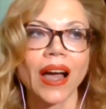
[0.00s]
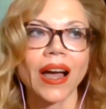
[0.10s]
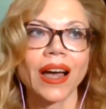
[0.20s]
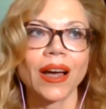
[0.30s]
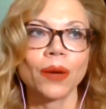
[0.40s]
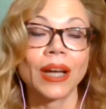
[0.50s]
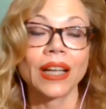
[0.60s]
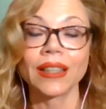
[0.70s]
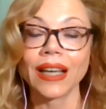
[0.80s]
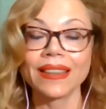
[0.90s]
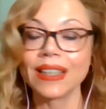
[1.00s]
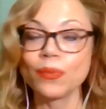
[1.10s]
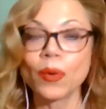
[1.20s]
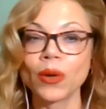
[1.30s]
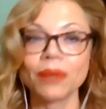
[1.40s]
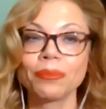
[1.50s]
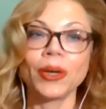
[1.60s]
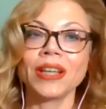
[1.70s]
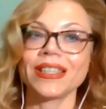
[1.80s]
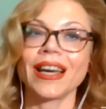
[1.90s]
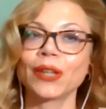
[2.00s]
At that point,